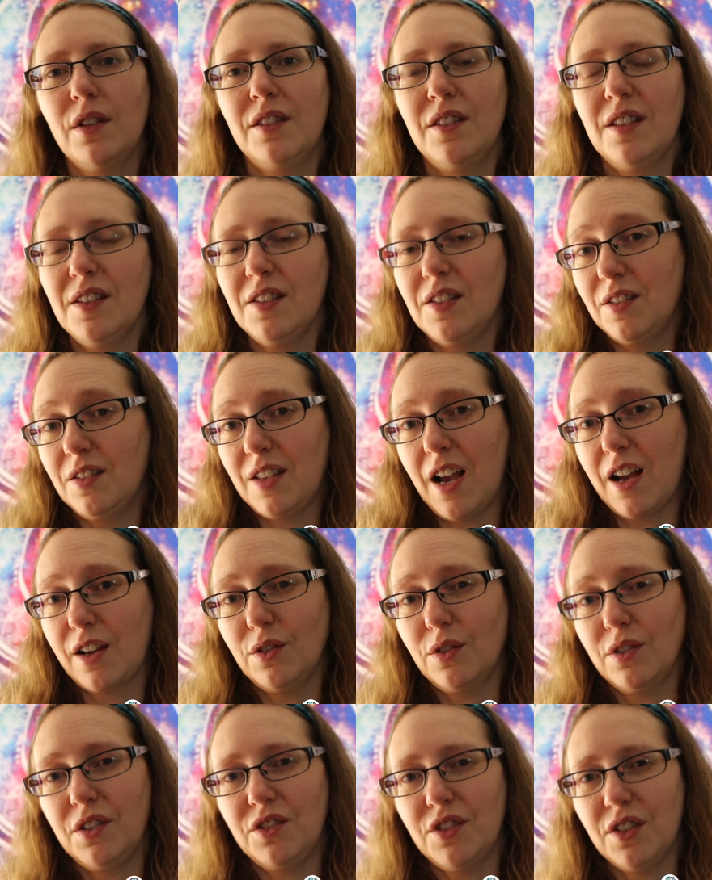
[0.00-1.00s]
this is
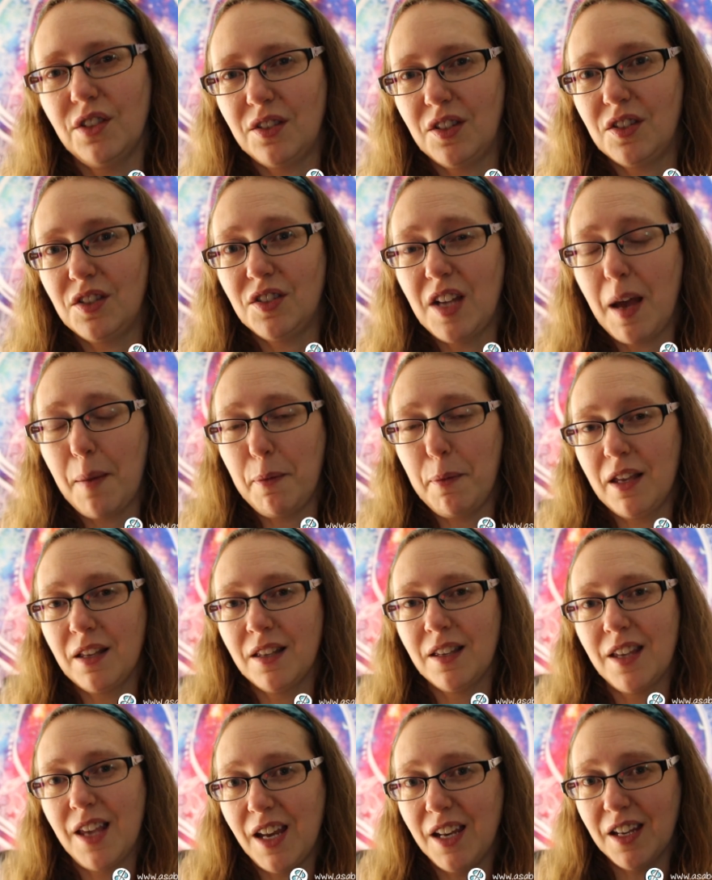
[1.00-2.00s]
actually just a step
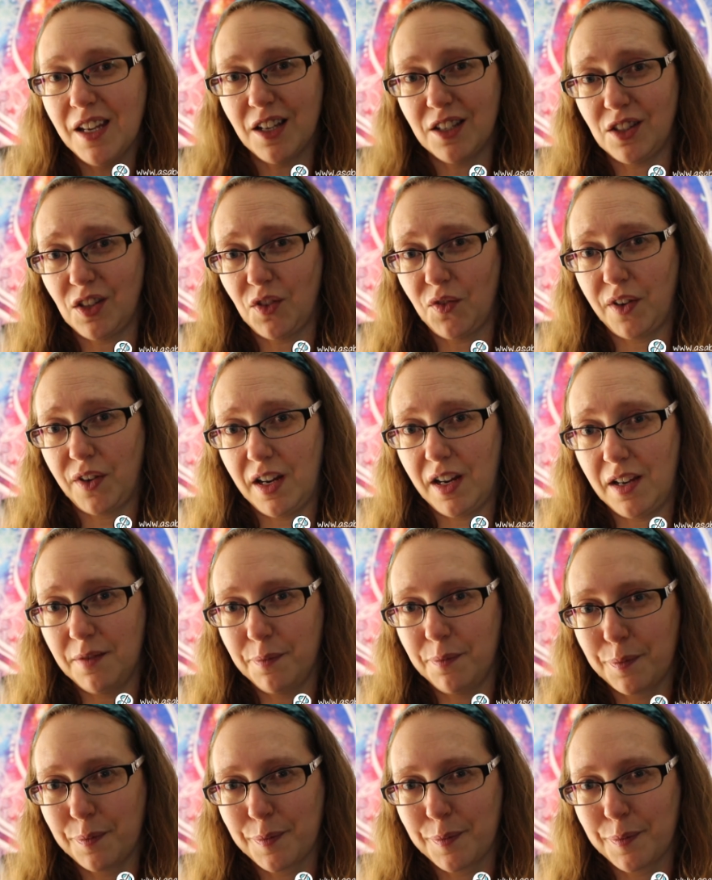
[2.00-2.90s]
in getting us free.